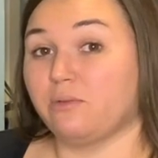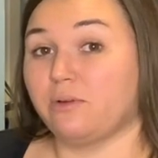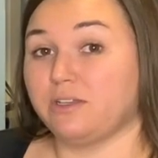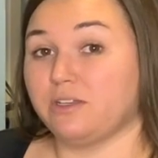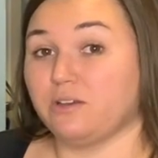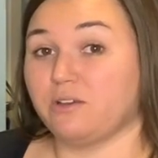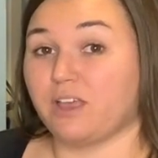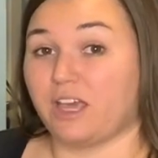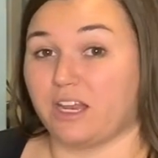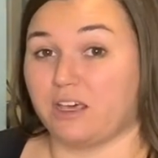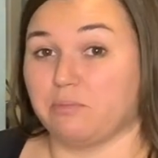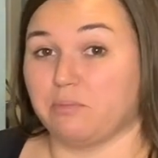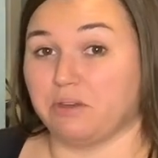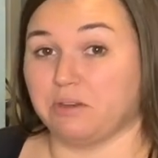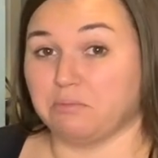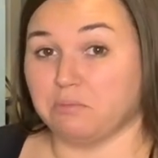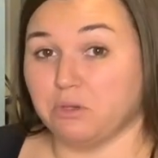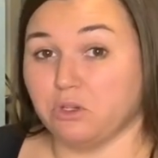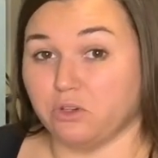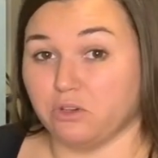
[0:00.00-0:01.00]
when you get up
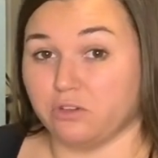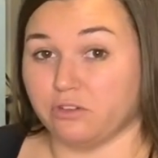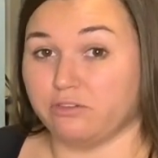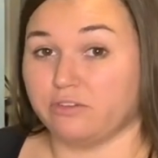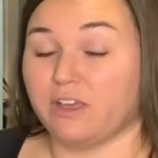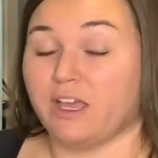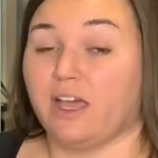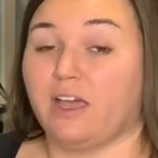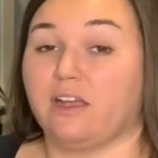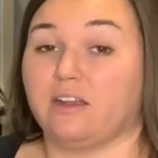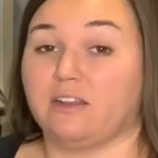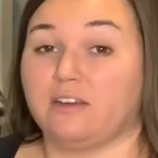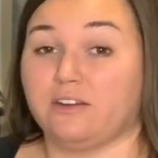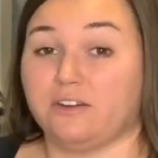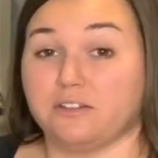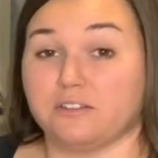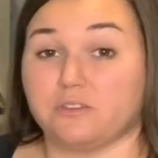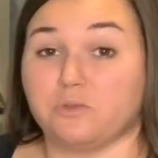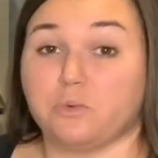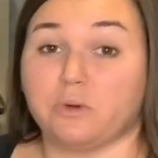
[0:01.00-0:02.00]
and move, and it
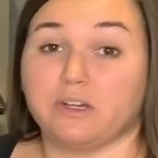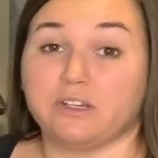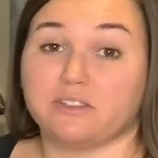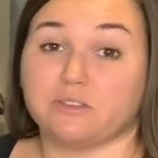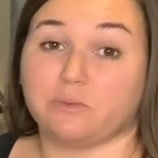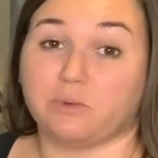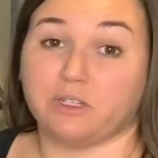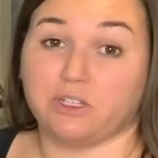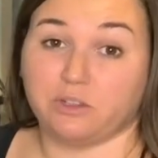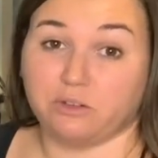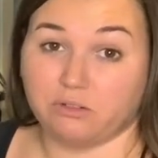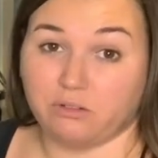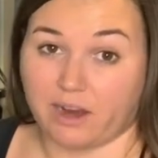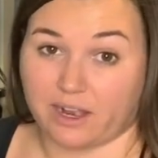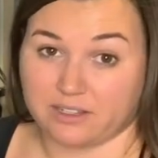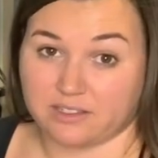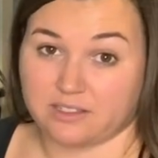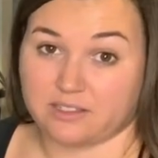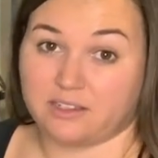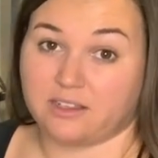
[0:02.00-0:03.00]
hurts worse when you
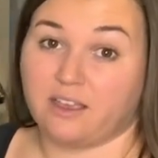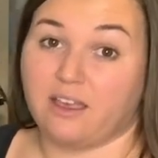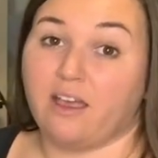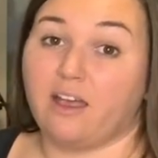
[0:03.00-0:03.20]
rest.